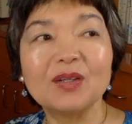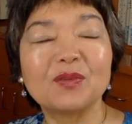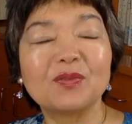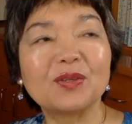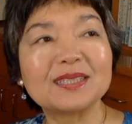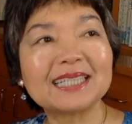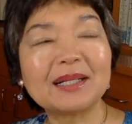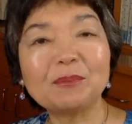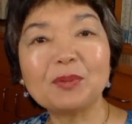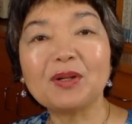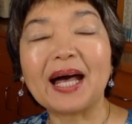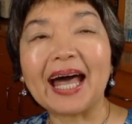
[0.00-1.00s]
For
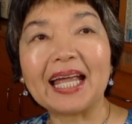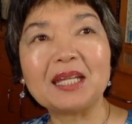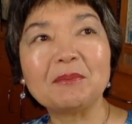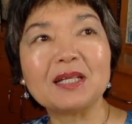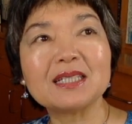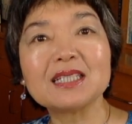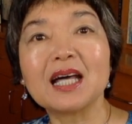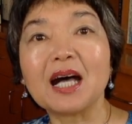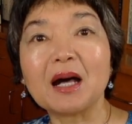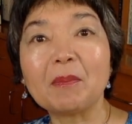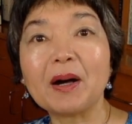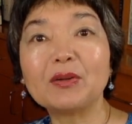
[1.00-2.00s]
example, animes
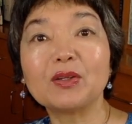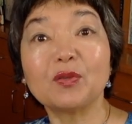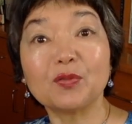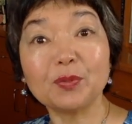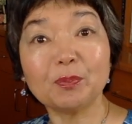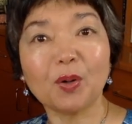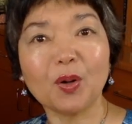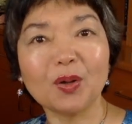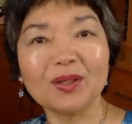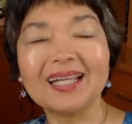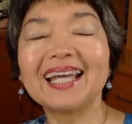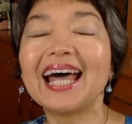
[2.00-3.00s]
about football,
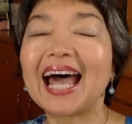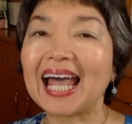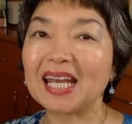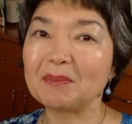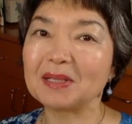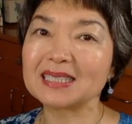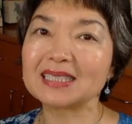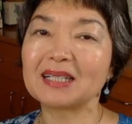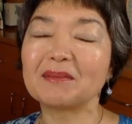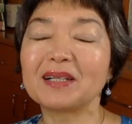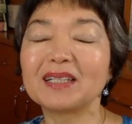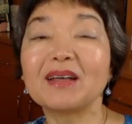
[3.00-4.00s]
animes
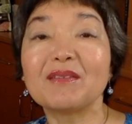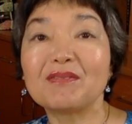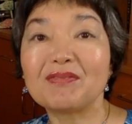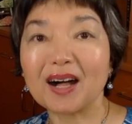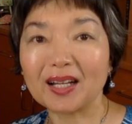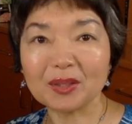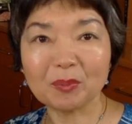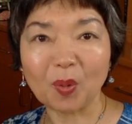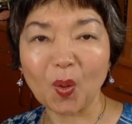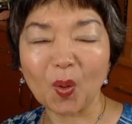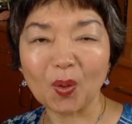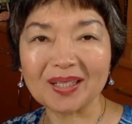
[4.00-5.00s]
about
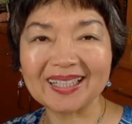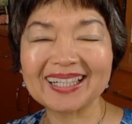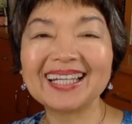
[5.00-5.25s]
volleyball,